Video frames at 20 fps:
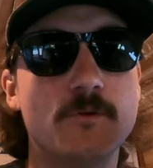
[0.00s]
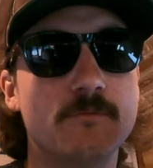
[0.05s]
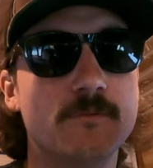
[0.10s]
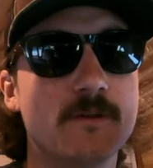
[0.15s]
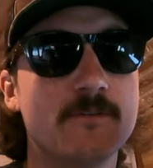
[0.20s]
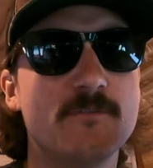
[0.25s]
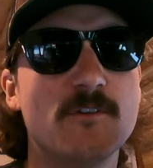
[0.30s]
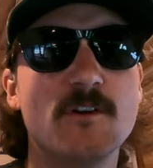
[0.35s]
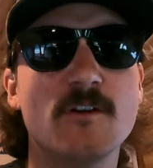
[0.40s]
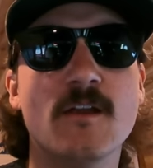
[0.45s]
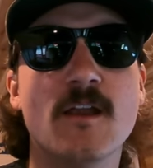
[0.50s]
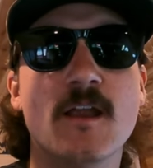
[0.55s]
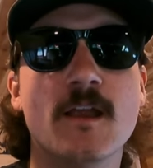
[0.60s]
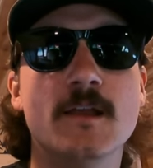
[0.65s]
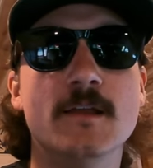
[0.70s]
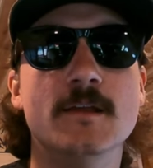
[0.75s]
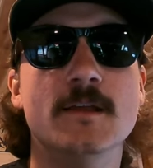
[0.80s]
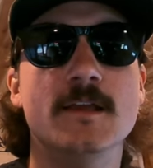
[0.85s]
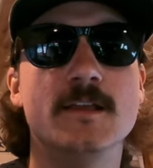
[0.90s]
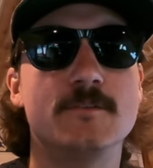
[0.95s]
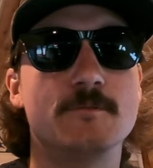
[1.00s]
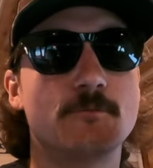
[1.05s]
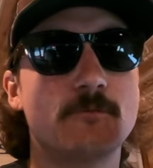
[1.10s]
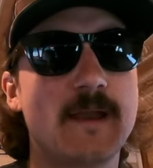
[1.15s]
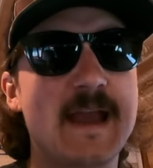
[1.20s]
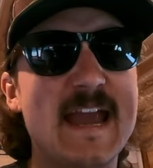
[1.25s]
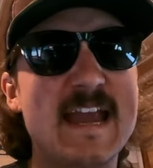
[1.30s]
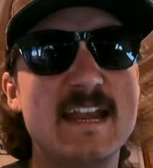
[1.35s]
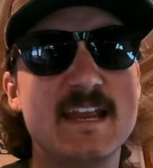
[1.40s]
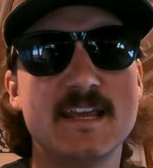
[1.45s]
to a river. It's
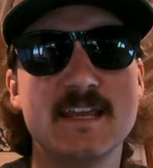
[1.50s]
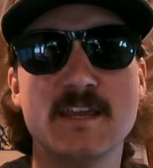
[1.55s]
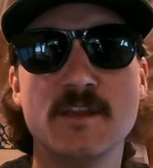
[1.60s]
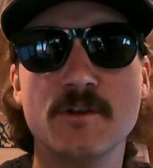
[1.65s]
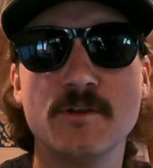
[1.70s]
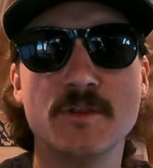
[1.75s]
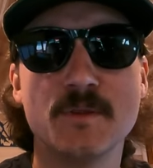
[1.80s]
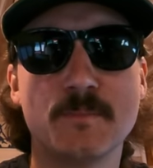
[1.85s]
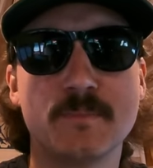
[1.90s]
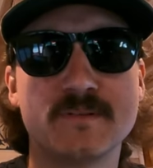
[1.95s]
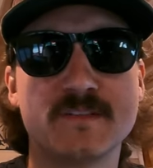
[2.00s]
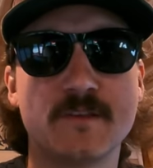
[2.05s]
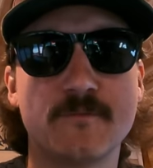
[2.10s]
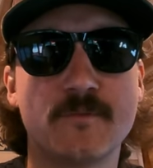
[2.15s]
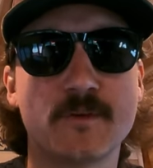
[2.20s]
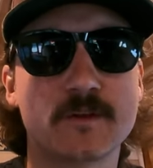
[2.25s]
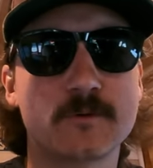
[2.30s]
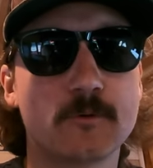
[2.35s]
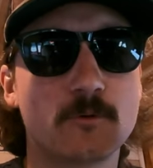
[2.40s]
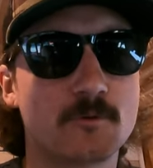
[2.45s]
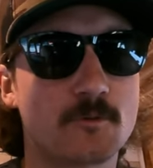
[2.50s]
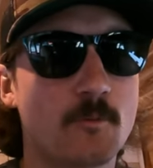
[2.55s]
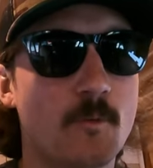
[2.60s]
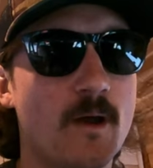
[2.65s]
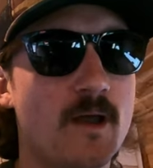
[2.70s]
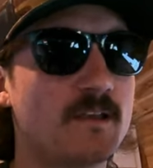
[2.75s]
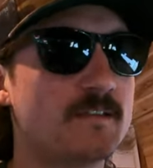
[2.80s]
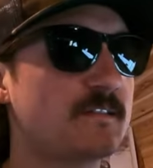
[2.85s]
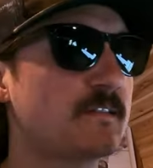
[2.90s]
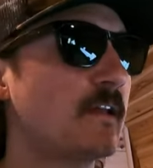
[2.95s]
raining here in the Pacific
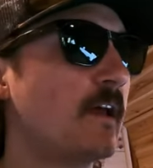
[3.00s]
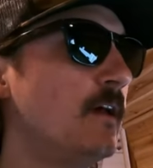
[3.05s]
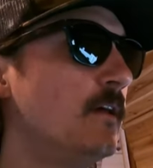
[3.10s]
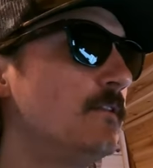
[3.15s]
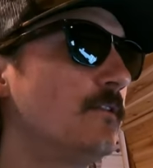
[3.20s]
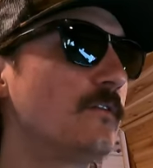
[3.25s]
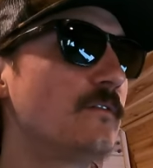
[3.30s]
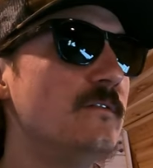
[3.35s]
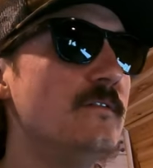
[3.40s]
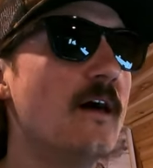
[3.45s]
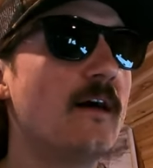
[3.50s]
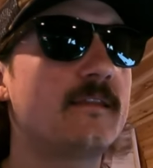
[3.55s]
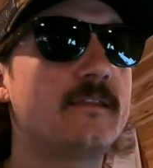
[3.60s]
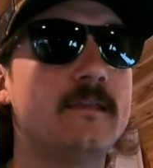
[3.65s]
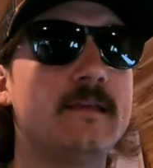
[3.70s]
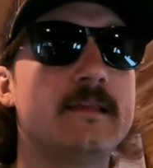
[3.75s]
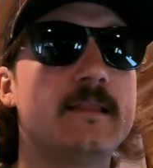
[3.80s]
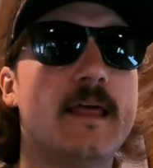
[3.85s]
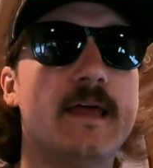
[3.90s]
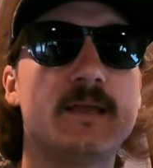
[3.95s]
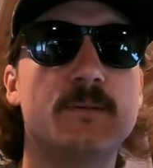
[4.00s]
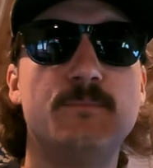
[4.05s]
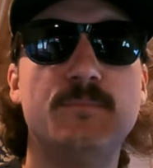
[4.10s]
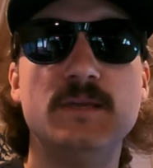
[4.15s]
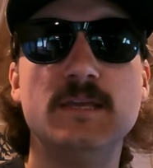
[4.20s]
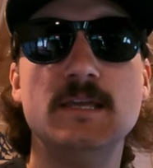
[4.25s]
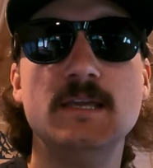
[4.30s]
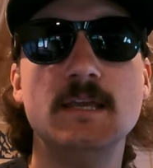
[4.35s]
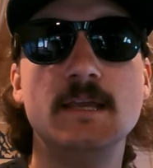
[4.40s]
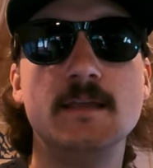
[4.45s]
Northwest. There's nothing
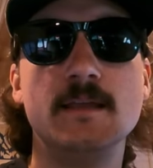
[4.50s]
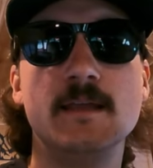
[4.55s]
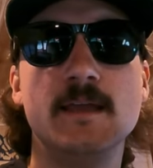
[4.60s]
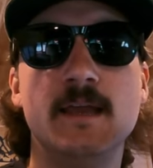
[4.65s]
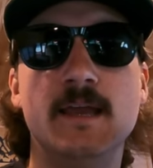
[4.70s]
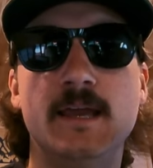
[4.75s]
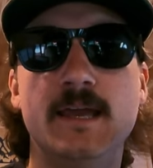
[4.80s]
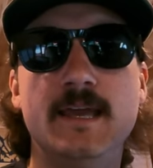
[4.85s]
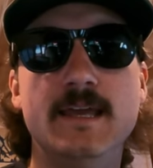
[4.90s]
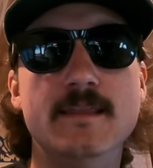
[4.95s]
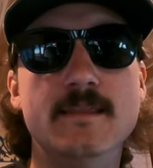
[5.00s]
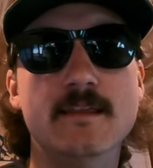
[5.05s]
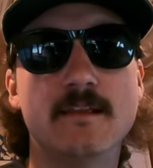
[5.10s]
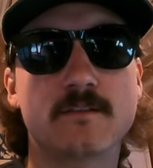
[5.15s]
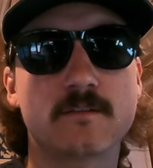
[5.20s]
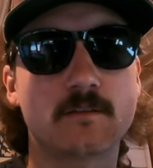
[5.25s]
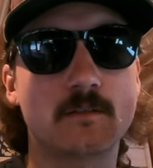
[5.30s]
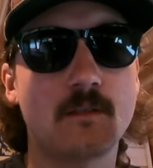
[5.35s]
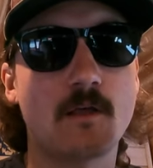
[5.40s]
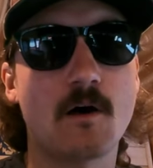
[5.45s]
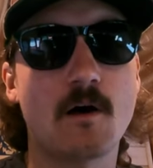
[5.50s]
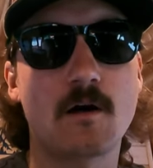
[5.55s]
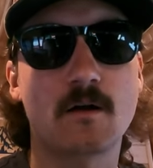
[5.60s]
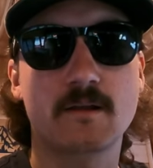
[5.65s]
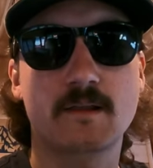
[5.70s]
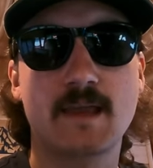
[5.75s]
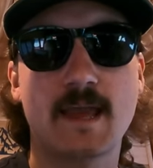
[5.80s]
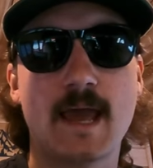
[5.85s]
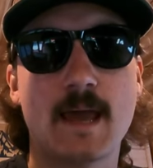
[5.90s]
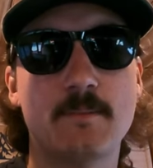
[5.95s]
like being in this
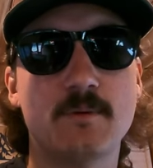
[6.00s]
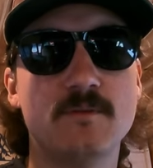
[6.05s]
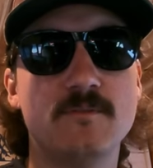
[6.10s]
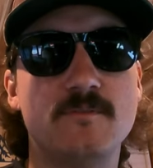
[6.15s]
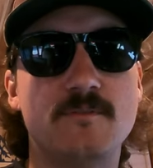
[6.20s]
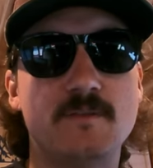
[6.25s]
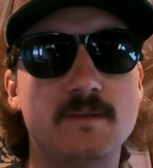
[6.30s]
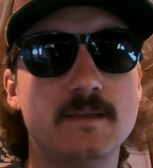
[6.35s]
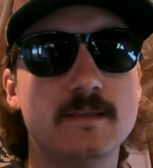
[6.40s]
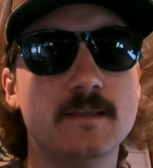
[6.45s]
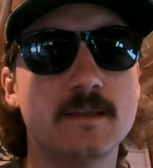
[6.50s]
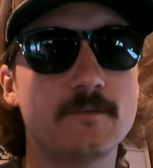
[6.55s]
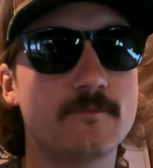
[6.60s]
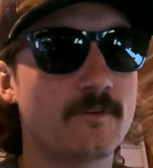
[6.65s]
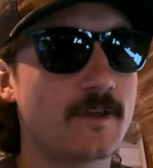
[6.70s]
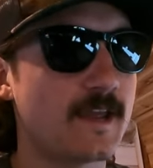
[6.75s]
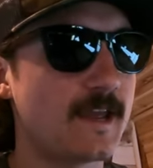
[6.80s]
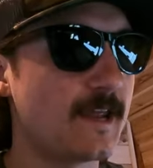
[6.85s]
log cabin feeling